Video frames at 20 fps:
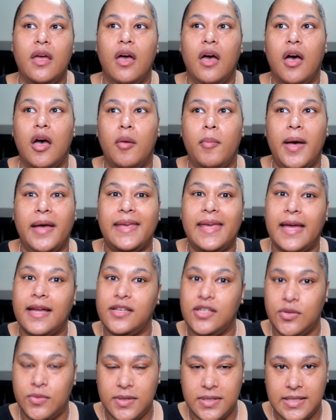I
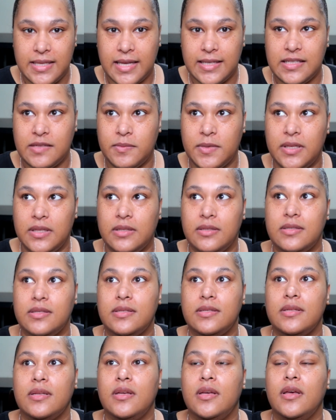can do
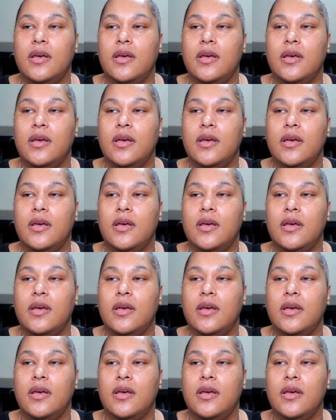assessments,